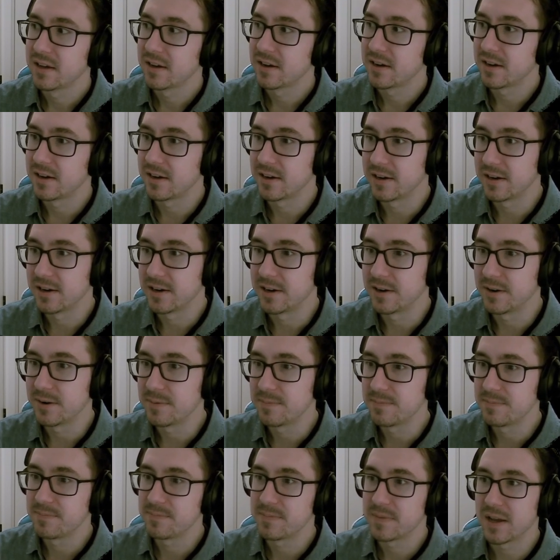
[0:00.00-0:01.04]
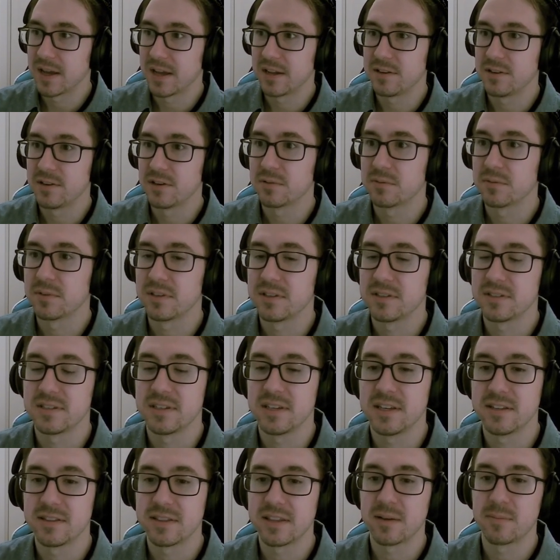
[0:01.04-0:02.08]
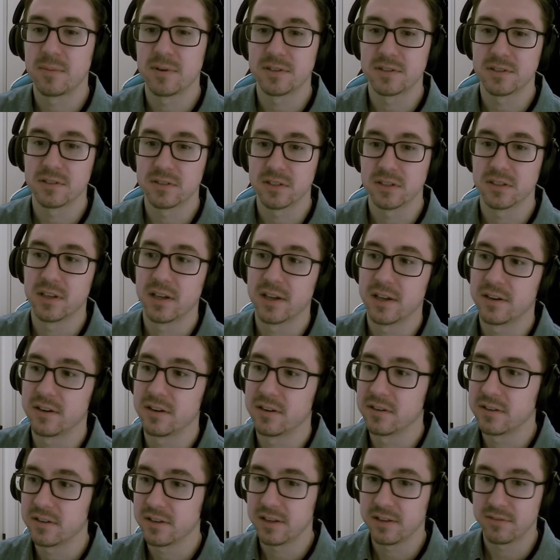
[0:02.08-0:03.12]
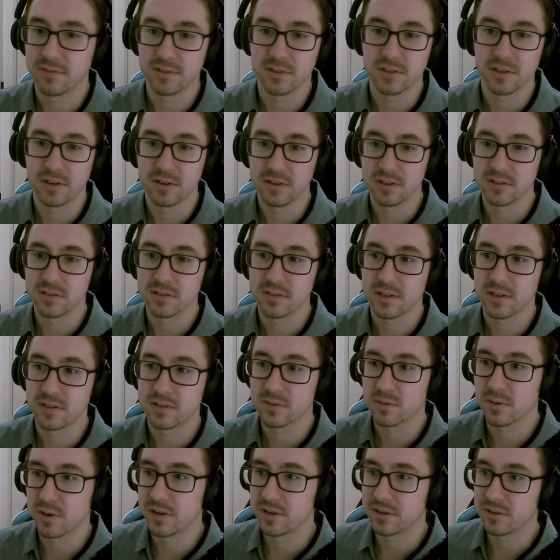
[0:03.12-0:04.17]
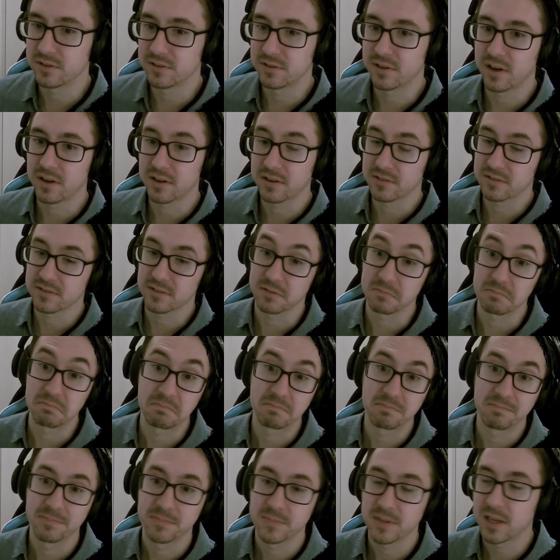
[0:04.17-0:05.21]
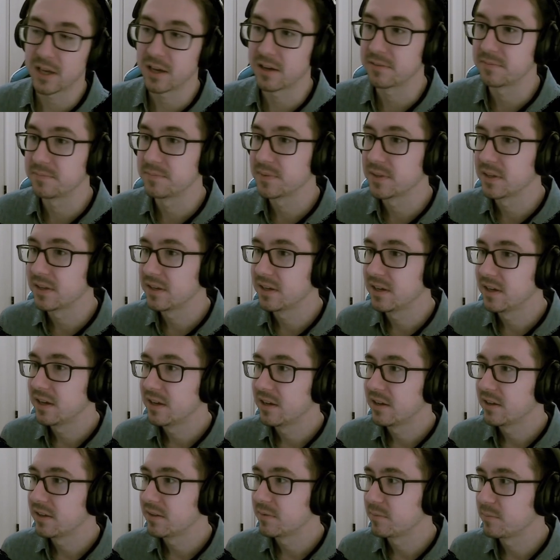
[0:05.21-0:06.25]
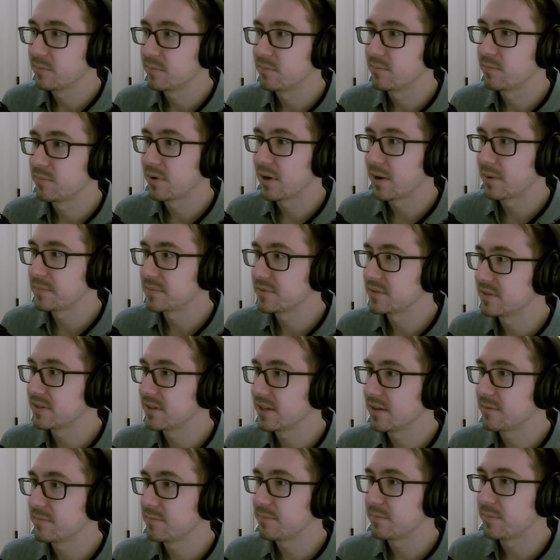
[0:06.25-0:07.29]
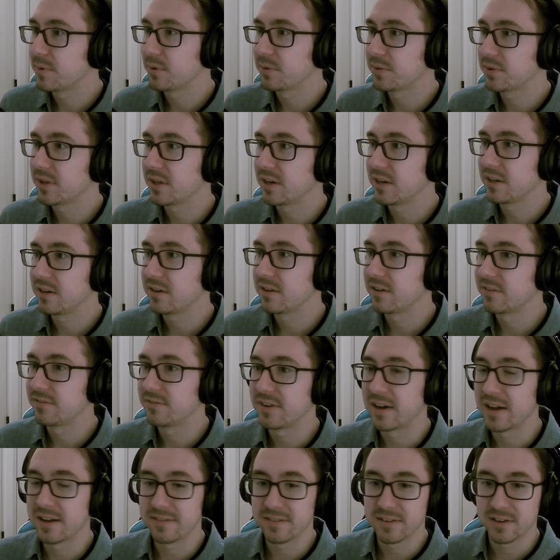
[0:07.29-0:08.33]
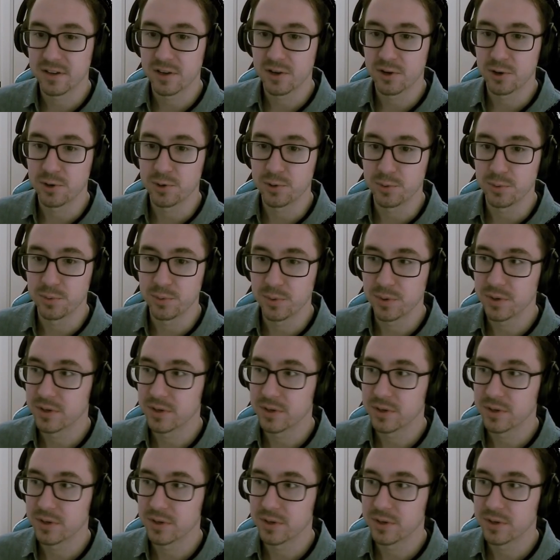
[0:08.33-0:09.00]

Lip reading: And you don't really see it that much on the ladder, even though it's quite a good deck. So yeah, props to them, both getting 5-0.